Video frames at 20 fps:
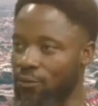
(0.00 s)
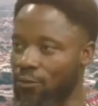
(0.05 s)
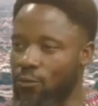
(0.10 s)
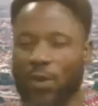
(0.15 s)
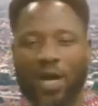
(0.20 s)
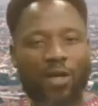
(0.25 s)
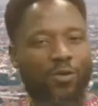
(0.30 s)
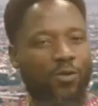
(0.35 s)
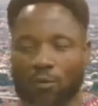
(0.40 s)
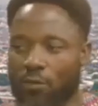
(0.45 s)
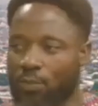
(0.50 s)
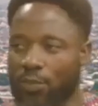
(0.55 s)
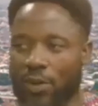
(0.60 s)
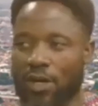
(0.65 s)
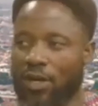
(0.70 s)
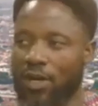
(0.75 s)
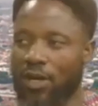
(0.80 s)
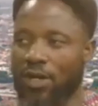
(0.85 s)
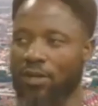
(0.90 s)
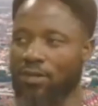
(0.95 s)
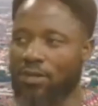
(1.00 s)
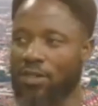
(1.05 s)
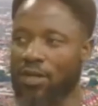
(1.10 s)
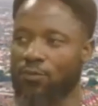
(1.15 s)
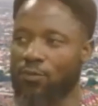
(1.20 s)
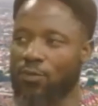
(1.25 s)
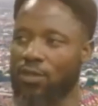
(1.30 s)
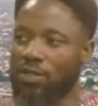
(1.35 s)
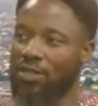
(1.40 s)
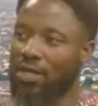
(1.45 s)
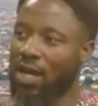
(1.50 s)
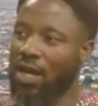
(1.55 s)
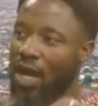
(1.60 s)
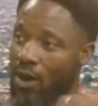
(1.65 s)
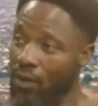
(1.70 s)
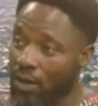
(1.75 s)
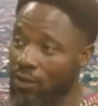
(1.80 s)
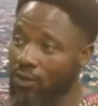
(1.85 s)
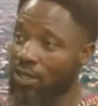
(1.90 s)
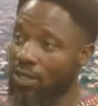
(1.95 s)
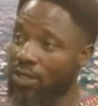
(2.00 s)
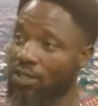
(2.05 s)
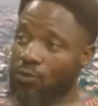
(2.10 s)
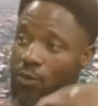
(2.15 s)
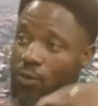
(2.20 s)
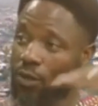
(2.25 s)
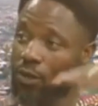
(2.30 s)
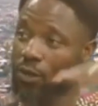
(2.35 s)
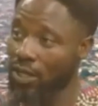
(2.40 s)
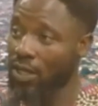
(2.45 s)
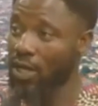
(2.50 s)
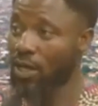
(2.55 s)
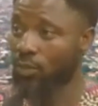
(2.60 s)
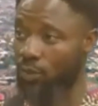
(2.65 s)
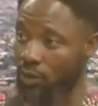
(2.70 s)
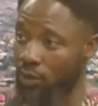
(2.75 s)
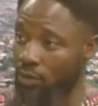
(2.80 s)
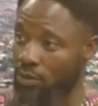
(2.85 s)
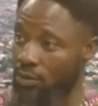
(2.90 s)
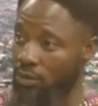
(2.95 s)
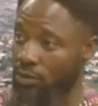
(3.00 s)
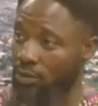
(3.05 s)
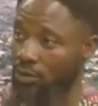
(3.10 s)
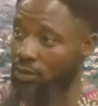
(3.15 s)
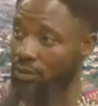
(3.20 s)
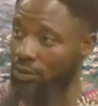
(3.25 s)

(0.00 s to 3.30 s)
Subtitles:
We are not comparing ourselves with our colleagues working abroad.